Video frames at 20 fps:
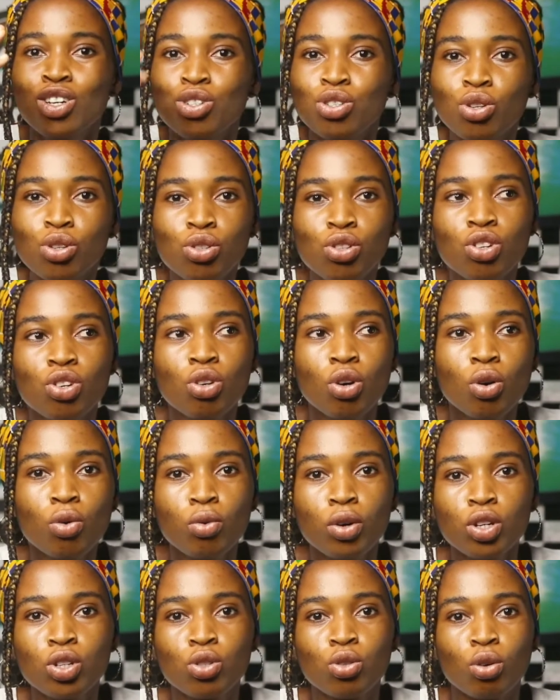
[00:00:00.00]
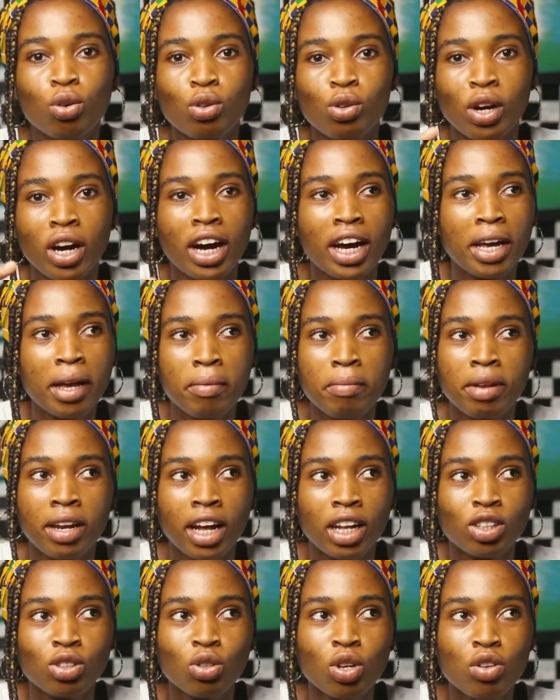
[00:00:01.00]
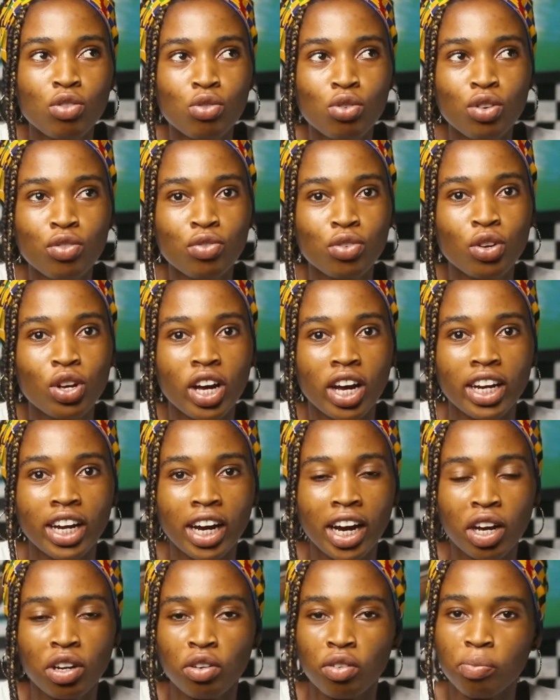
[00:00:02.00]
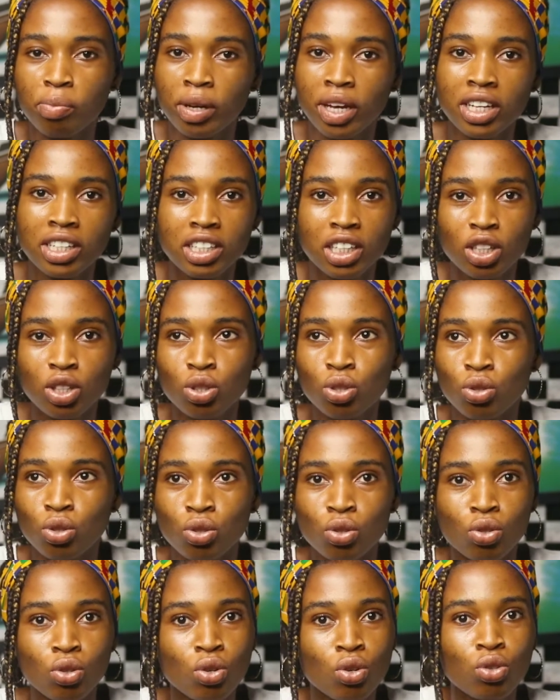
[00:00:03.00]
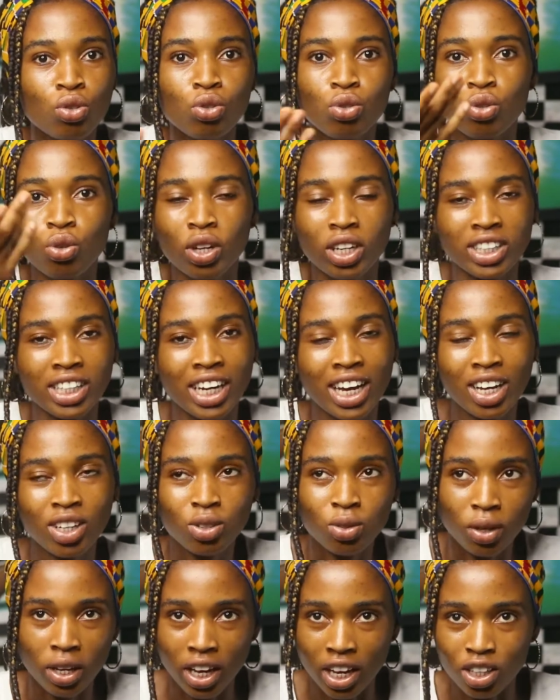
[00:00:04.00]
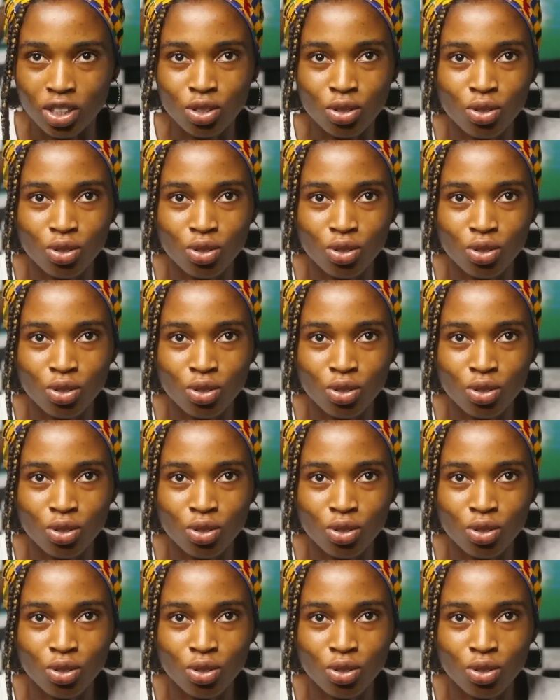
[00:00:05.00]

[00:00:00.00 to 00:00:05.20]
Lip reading: You should know what you are aiming at. So if you know you're that kind of person to you know the target to hit.